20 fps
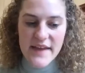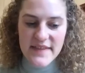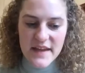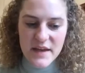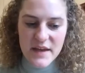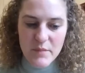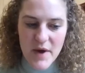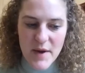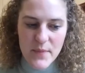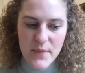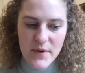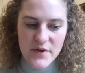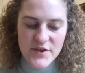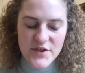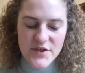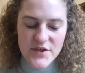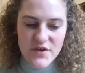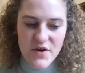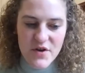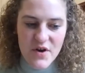think my
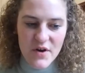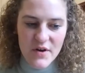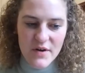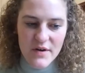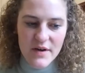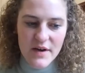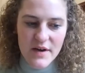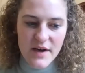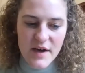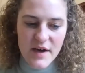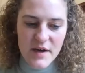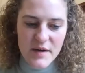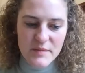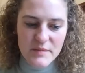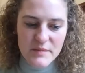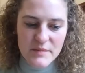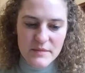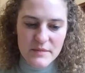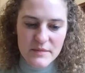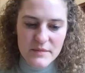personal,
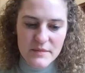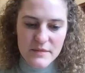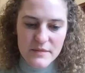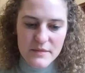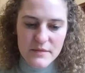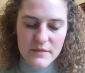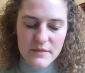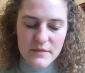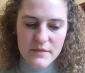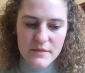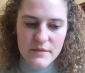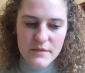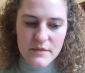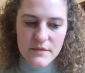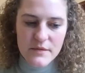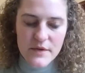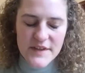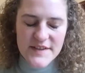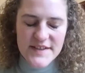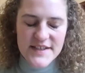
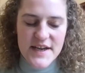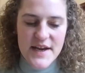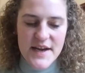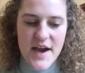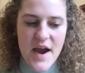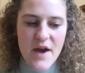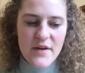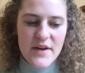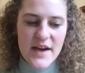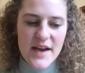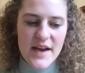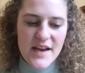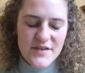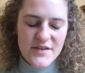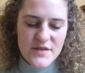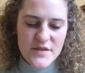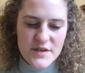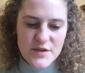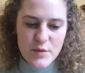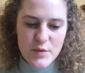let's see, how can I
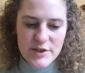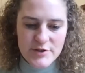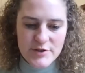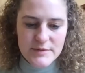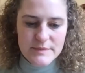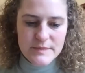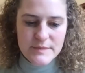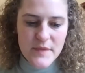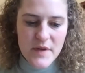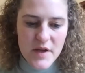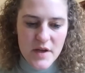answer this question?